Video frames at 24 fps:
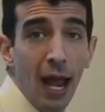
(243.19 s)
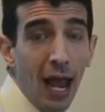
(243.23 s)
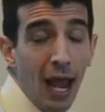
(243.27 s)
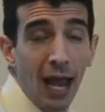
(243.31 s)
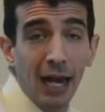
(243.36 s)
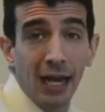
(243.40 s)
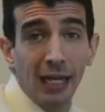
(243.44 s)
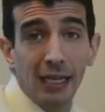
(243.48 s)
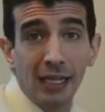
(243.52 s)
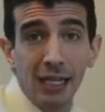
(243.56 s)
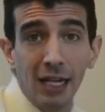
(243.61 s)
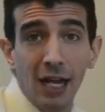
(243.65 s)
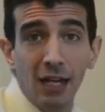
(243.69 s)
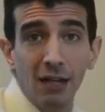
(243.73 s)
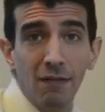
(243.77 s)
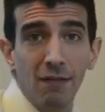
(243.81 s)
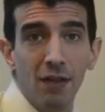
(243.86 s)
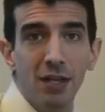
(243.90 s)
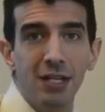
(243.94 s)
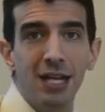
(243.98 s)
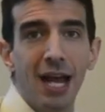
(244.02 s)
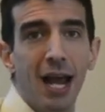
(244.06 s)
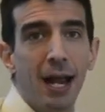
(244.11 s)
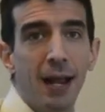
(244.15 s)
And at the end of
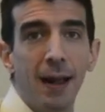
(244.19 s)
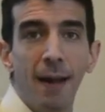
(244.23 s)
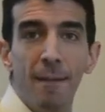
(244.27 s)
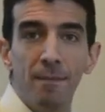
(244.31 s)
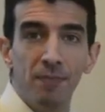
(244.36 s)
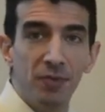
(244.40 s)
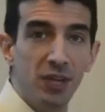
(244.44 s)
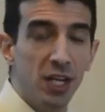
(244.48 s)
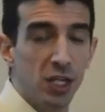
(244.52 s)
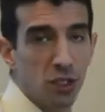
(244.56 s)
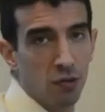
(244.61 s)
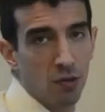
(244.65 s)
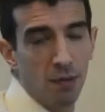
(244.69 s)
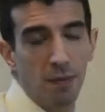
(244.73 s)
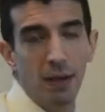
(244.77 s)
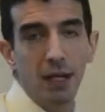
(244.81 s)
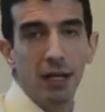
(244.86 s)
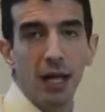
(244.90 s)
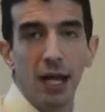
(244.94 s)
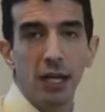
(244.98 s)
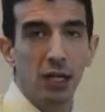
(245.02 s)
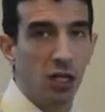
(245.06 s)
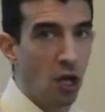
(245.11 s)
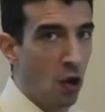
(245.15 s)
the day, this would be
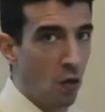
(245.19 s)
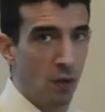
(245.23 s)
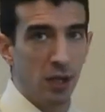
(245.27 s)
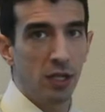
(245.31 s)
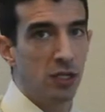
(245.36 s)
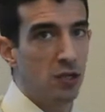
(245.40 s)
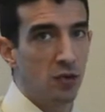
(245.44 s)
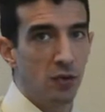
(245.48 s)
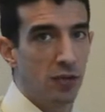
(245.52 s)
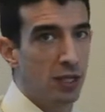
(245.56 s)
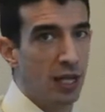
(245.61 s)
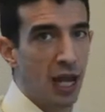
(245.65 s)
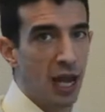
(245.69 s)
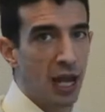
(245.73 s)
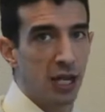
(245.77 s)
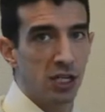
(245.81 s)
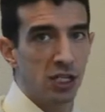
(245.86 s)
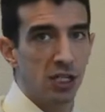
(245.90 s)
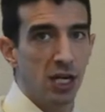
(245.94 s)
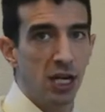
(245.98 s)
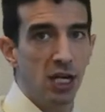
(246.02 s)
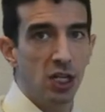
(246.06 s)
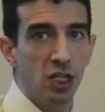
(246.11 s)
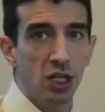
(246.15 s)
like going to a gas
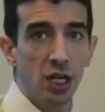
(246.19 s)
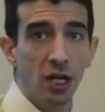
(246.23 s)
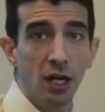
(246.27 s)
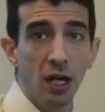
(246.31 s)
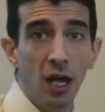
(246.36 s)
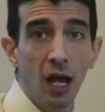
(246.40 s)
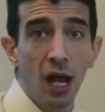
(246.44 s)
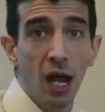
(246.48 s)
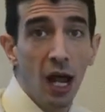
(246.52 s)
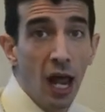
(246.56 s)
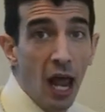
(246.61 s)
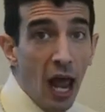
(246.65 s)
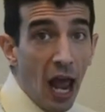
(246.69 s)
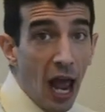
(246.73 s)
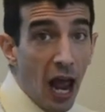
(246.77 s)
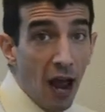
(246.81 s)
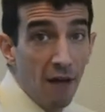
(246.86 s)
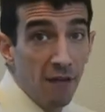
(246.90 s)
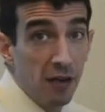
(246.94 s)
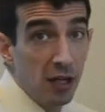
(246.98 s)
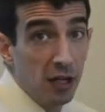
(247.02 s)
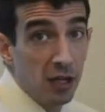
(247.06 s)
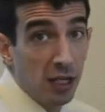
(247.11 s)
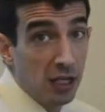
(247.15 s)
station,
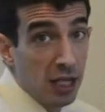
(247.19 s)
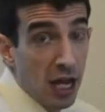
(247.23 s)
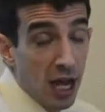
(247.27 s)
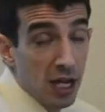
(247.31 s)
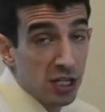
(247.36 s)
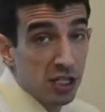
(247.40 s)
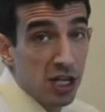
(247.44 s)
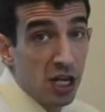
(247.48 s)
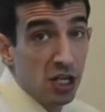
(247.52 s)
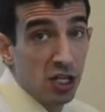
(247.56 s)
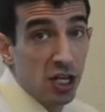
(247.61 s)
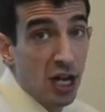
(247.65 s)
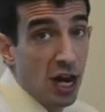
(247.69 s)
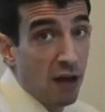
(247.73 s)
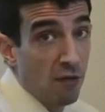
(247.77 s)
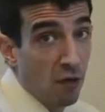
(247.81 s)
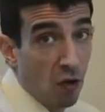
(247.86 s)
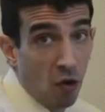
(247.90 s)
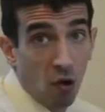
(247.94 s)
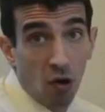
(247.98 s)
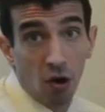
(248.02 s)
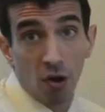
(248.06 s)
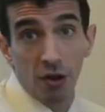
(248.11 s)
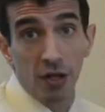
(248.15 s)
having the gas station have
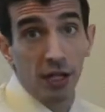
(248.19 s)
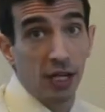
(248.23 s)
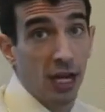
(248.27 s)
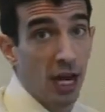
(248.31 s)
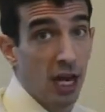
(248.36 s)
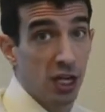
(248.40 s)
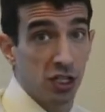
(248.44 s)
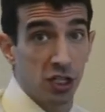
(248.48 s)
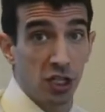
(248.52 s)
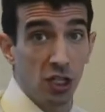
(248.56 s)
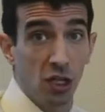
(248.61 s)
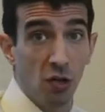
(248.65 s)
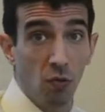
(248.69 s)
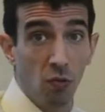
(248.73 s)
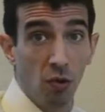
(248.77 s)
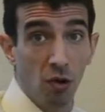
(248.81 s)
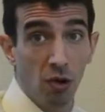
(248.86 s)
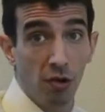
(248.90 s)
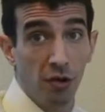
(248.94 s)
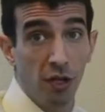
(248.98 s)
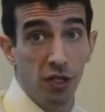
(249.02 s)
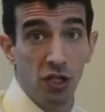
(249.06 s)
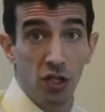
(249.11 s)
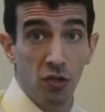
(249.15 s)
all the gas in the
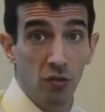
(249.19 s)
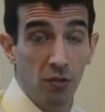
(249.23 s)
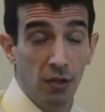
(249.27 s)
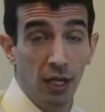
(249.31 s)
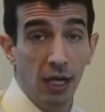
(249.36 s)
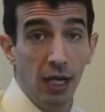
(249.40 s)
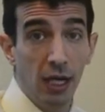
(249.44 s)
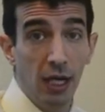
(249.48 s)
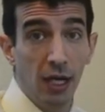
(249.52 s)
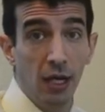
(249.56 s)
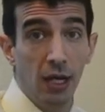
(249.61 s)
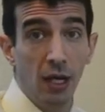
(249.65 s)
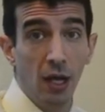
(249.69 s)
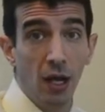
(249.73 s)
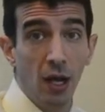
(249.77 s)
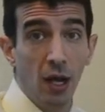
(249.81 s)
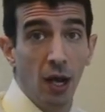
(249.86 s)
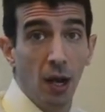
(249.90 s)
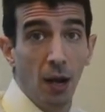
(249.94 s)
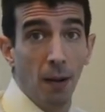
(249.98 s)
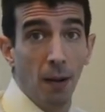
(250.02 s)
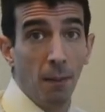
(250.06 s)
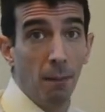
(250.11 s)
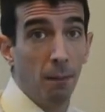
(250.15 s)
world that you need,
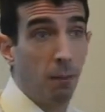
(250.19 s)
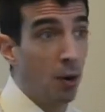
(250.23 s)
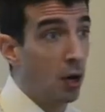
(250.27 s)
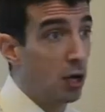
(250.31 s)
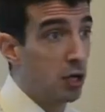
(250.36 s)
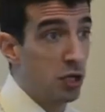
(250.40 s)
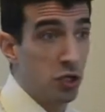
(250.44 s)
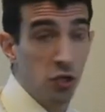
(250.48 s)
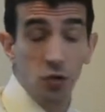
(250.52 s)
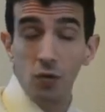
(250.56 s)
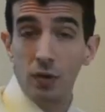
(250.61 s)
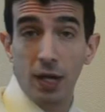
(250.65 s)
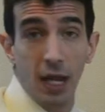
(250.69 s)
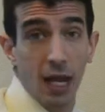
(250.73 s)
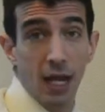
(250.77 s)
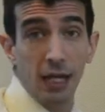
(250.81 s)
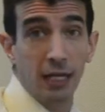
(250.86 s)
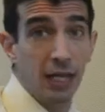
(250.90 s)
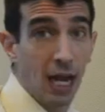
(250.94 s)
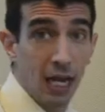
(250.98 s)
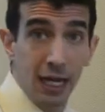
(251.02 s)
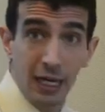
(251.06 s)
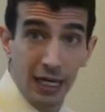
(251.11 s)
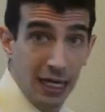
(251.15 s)
but you
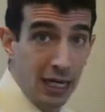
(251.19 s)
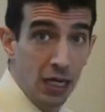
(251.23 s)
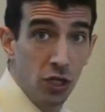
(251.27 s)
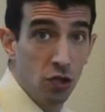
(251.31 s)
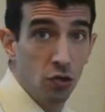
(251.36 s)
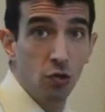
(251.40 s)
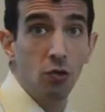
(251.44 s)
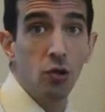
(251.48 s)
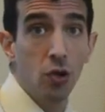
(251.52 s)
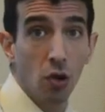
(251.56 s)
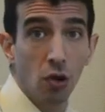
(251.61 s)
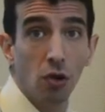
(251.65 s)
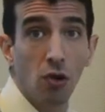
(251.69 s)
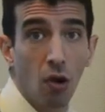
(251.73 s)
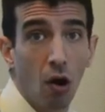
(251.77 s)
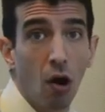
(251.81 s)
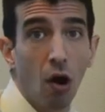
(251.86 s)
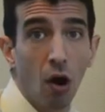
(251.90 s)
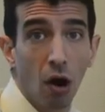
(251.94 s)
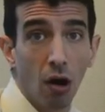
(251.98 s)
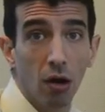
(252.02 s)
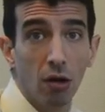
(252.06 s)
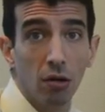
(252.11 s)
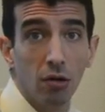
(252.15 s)
can't get it into your
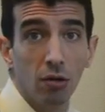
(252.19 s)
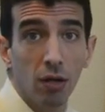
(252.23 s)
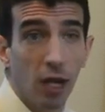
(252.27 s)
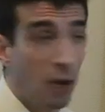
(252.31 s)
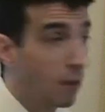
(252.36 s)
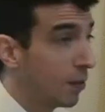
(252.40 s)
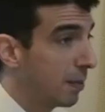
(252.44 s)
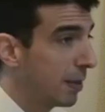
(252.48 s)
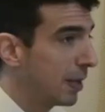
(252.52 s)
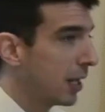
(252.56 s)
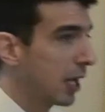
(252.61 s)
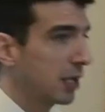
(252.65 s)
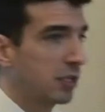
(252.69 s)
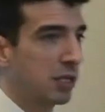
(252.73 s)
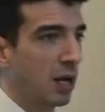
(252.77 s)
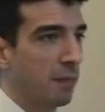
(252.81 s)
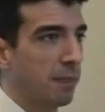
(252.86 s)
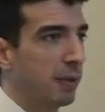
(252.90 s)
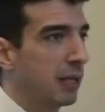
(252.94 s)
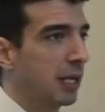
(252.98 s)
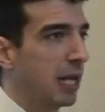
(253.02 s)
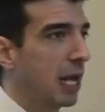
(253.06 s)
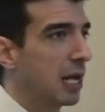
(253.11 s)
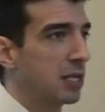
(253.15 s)
car. It would be like
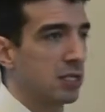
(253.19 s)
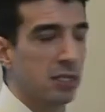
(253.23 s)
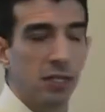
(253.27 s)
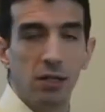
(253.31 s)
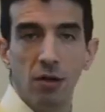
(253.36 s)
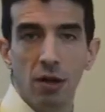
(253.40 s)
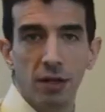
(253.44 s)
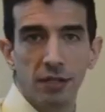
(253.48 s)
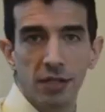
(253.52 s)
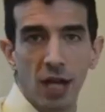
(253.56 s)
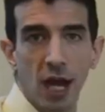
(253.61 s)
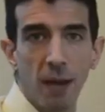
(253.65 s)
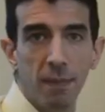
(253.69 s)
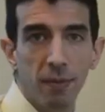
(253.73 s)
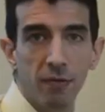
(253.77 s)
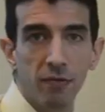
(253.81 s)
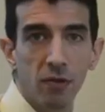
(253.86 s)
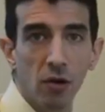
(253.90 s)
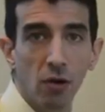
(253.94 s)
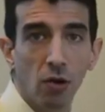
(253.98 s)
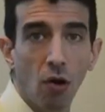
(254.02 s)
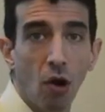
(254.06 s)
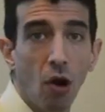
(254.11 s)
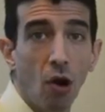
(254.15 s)
dumping gasoline on top of
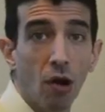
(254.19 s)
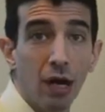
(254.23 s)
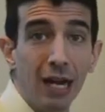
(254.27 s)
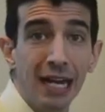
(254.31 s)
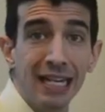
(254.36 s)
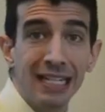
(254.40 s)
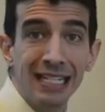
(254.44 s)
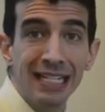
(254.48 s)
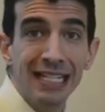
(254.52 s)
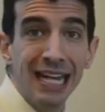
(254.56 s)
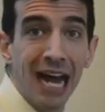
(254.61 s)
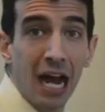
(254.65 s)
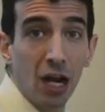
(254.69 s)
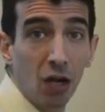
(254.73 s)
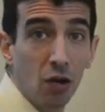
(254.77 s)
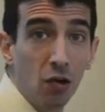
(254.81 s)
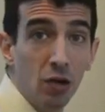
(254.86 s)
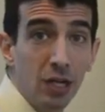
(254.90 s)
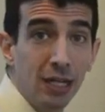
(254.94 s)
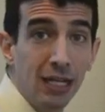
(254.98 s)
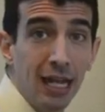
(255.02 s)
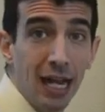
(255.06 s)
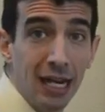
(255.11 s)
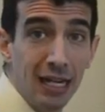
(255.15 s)
your car. It's not
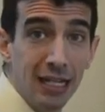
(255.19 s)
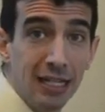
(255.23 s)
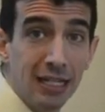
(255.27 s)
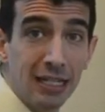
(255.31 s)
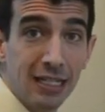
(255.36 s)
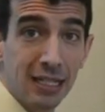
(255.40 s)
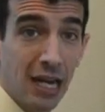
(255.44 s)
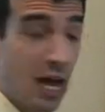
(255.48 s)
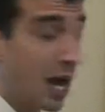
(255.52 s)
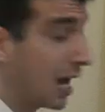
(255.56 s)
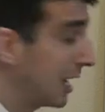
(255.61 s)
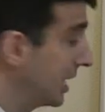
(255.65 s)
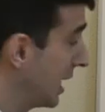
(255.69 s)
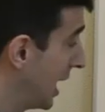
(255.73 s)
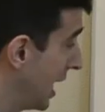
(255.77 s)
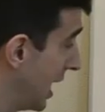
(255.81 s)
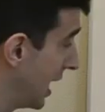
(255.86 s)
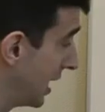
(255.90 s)
going to get inside.